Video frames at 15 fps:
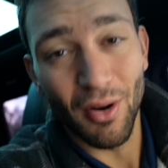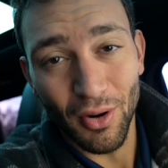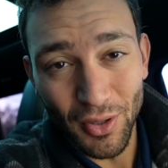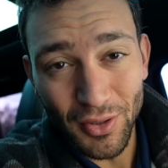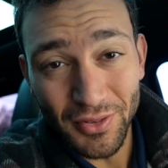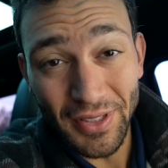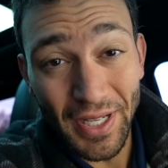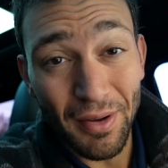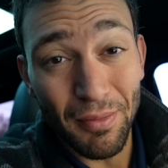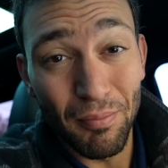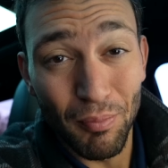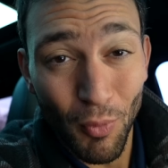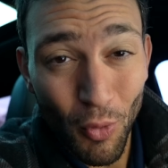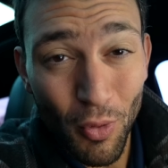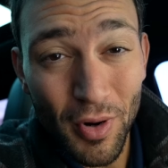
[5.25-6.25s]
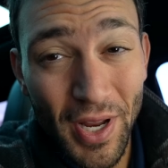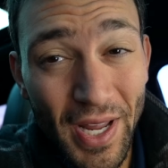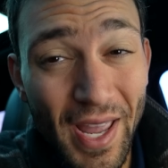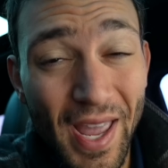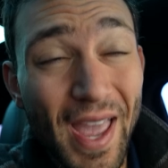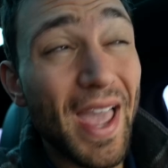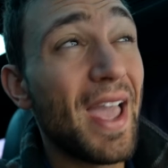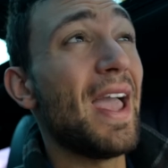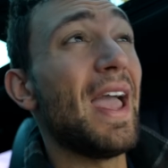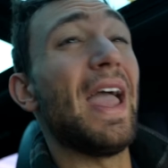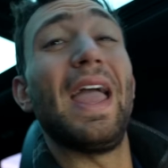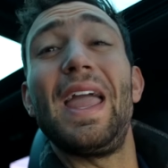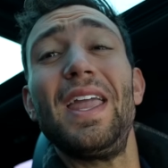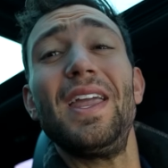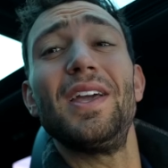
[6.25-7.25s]
early morning
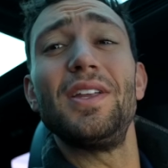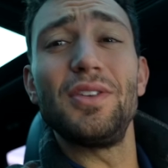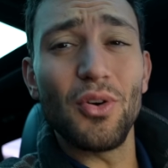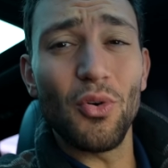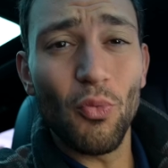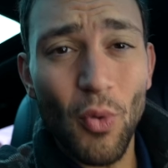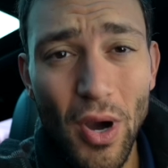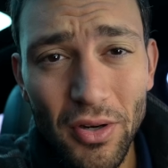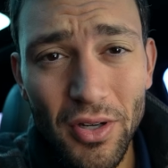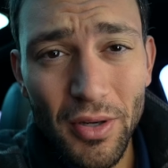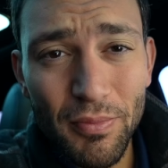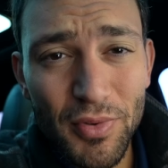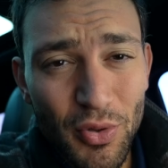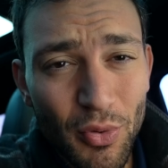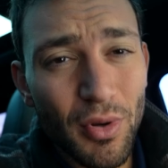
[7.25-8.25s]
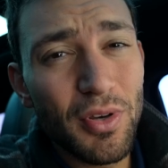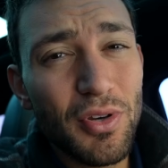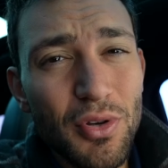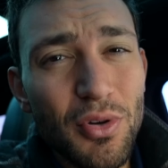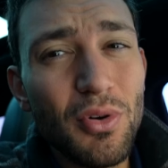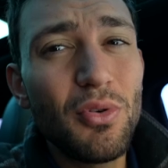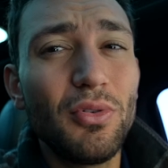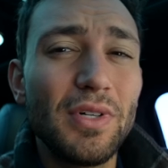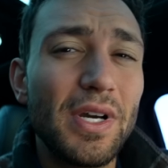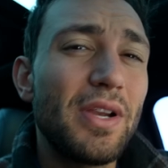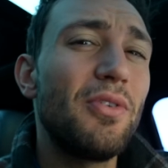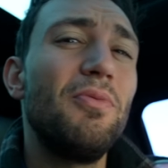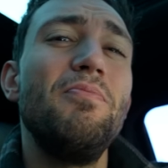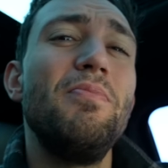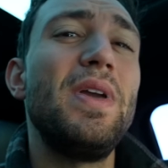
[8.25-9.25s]
and welcome to a new
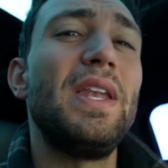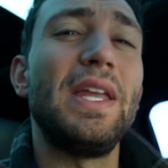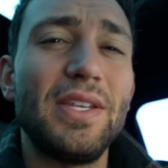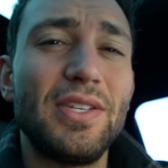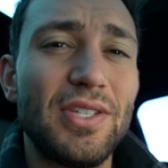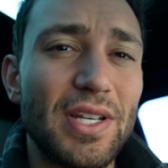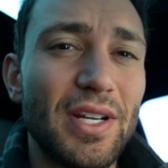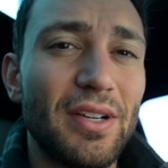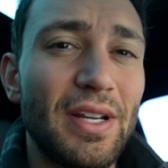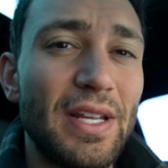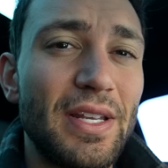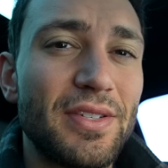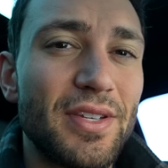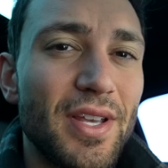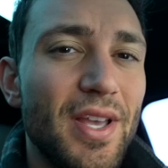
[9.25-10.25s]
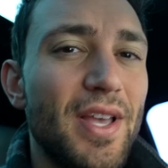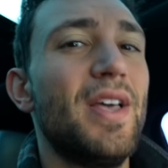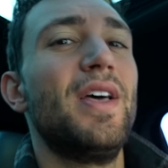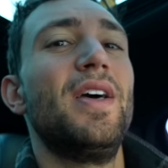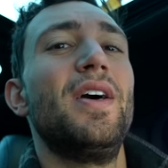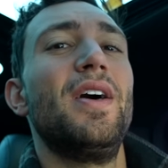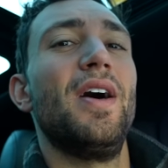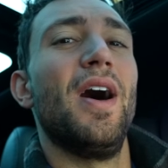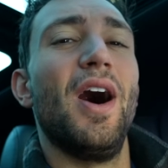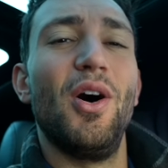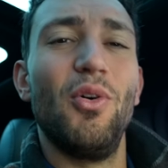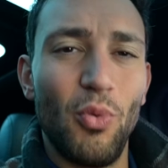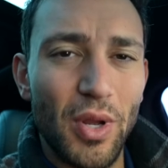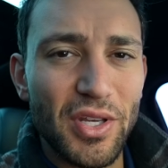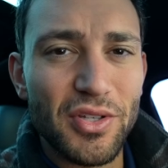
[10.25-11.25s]
little mini series, a
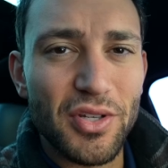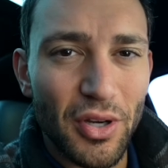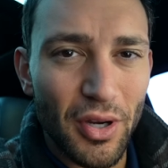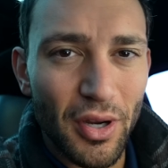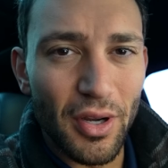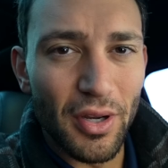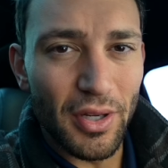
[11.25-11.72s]
winter